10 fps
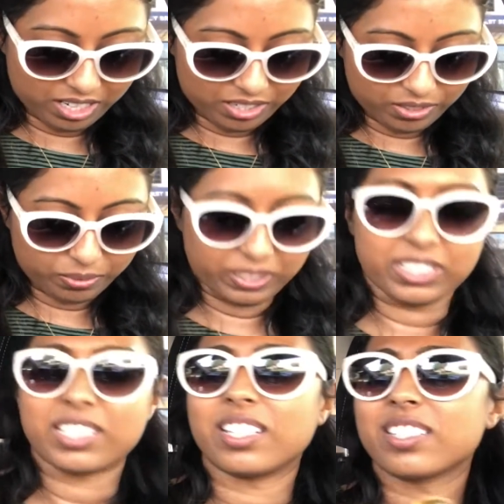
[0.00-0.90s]
I don't know what it
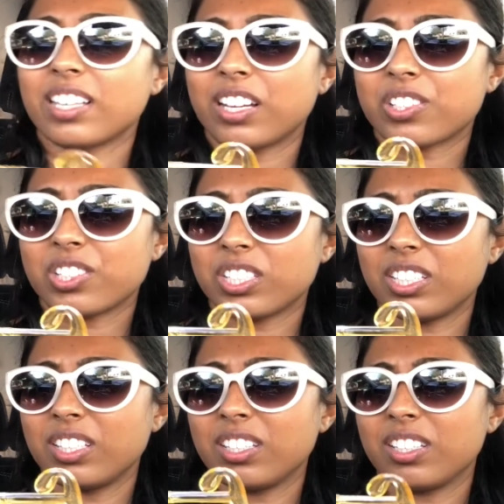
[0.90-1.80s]
says
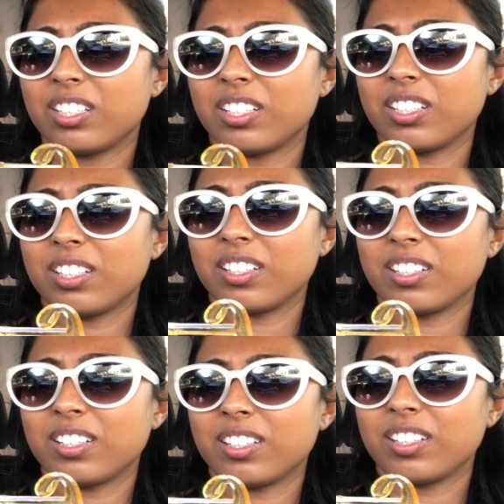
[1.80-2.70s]
actually.
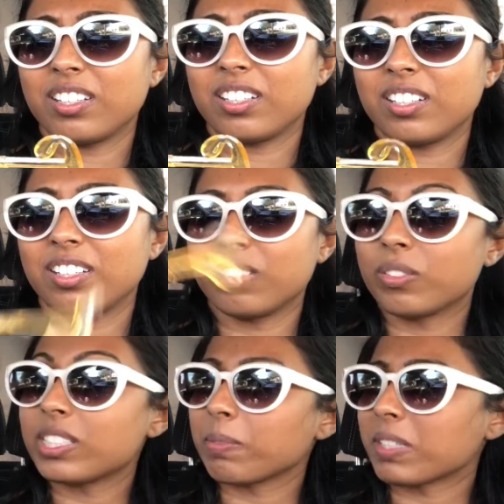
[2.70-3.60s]
Oh,
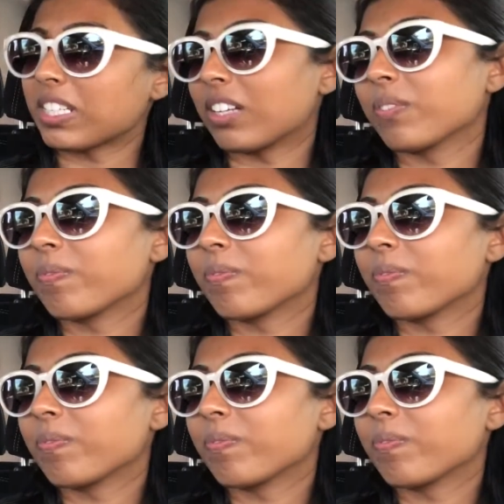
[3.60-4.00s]
it's upside down.